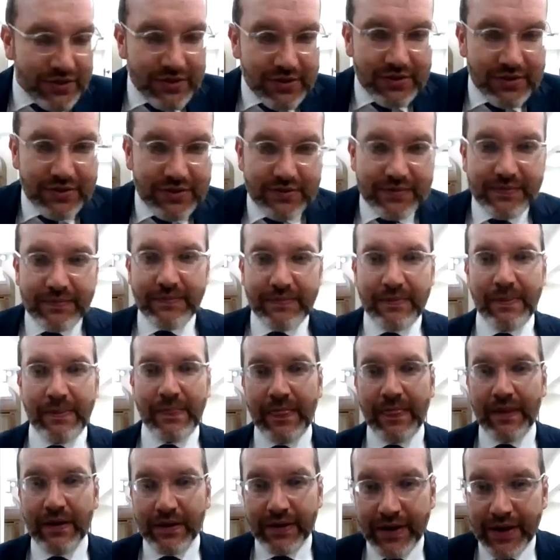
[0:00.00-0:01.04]
Very good.
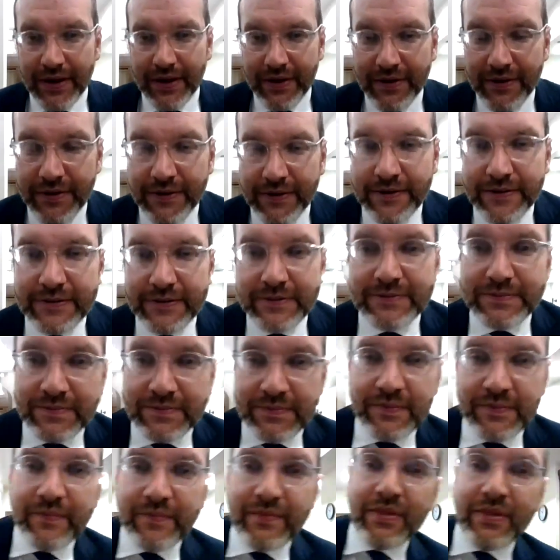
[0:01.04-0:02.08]
Okay, we know the difference.
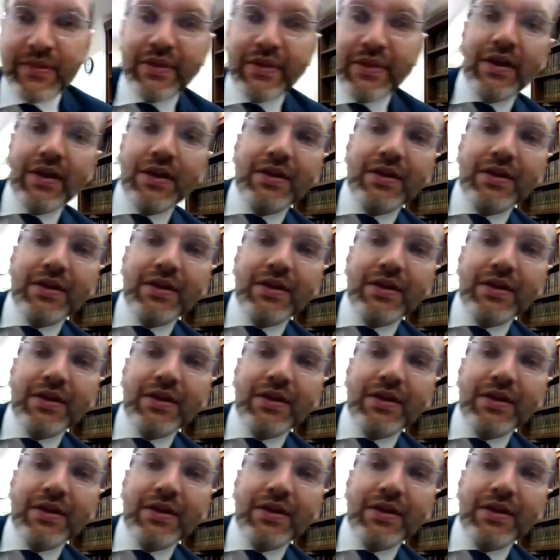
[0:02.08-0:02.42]
Right.